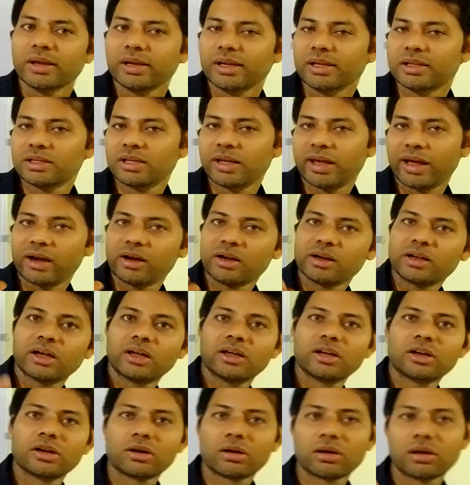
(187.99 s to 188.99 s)
in the
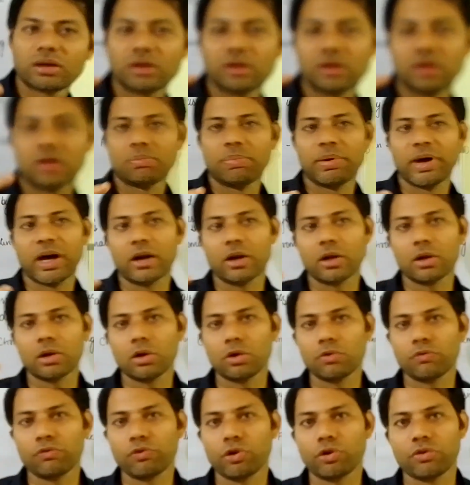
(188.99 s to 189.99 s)
entire
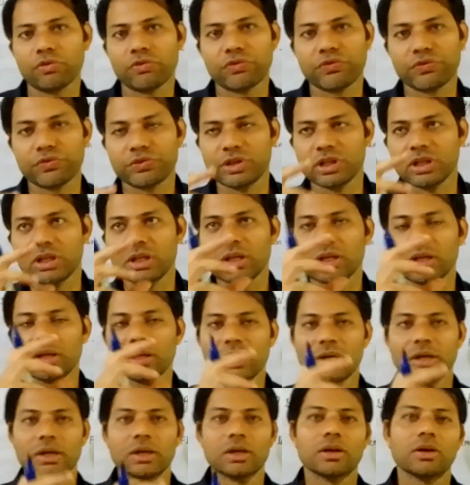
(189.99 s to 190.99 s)
paragraph of the
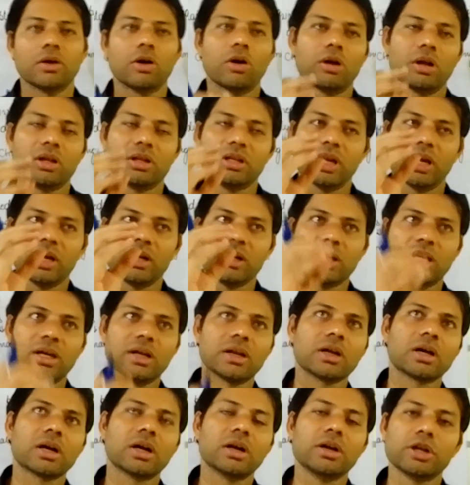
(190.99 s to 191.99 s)

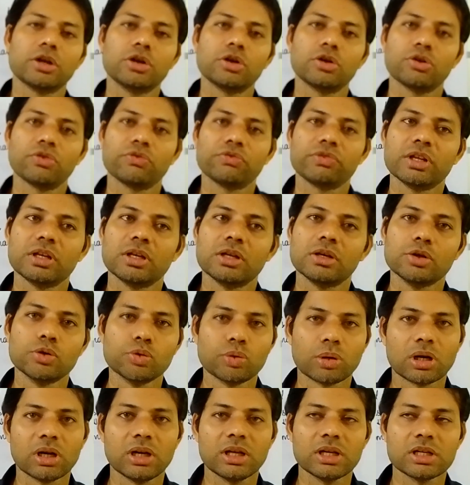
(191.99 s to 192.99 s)
entire content of the
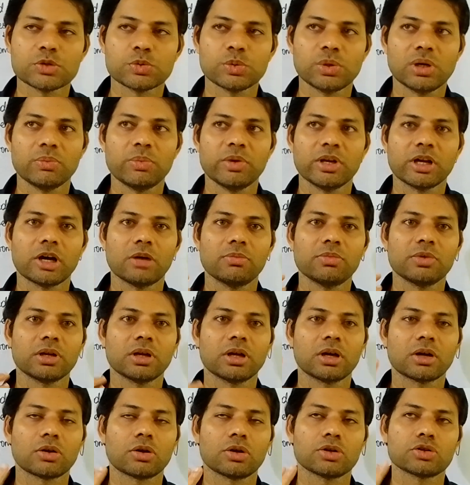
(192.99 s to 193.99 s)
nucleus. We'll be
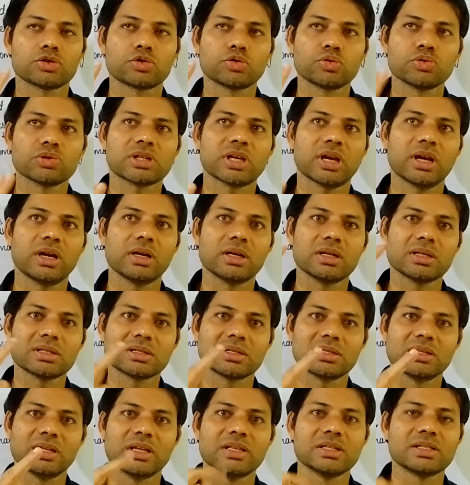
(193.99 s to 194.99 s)
coming across two scientists
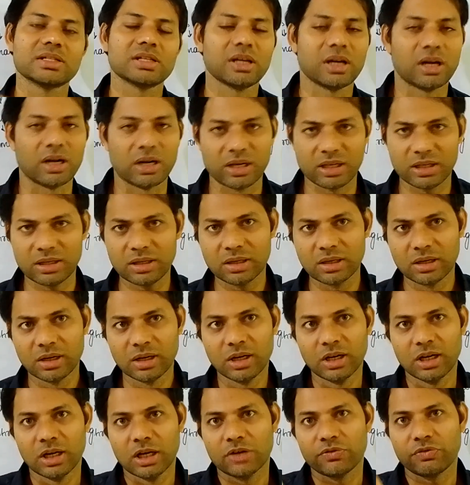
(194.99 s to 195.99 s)
in the NCERT.
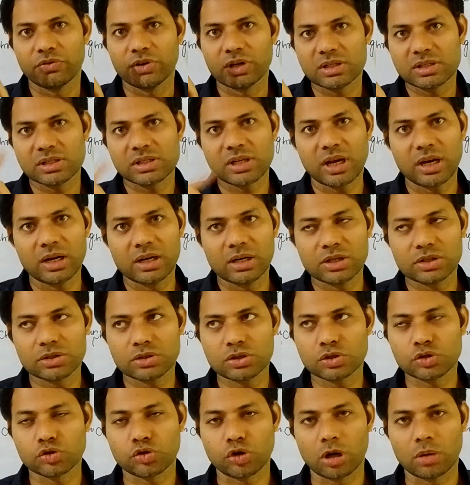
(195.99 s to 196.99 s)
First scientist
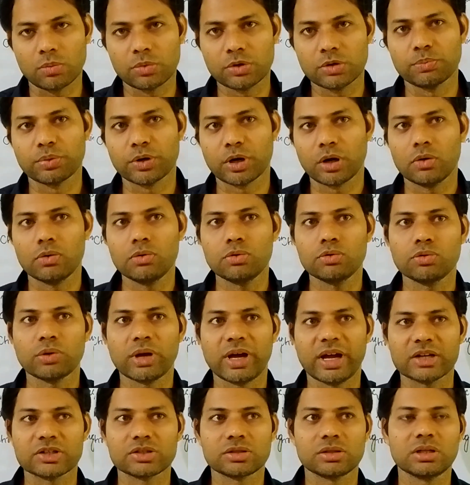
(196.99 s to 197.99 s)
is Robert Brown, who
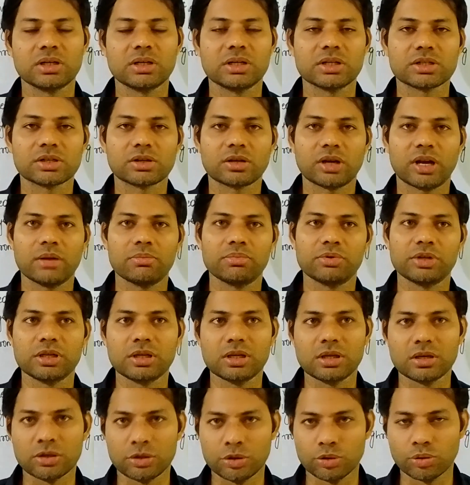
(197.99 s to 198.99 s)
actually described
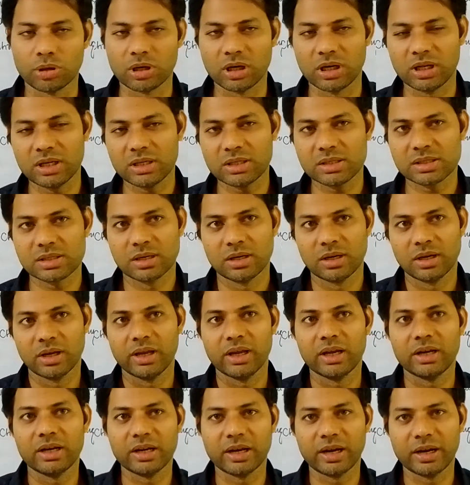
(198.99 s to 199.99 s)
the nucleus
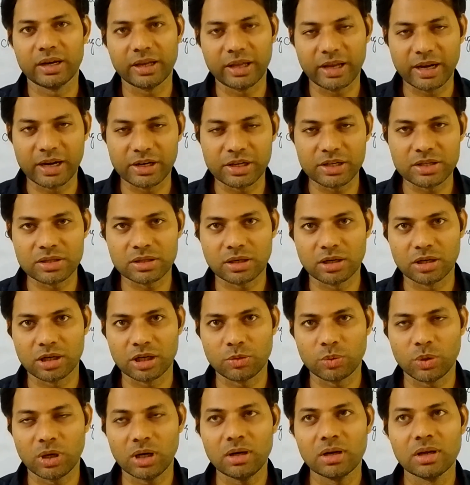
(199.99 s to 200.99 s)
in
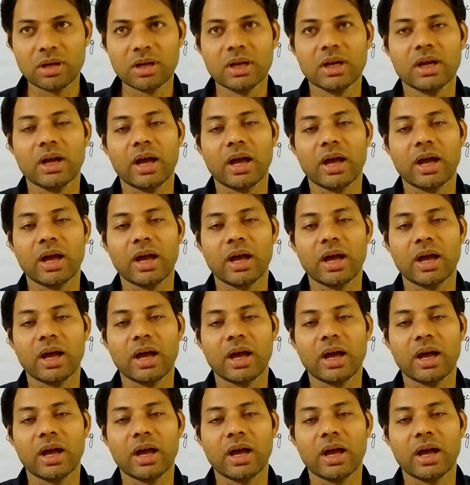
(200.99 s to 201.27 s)
1831,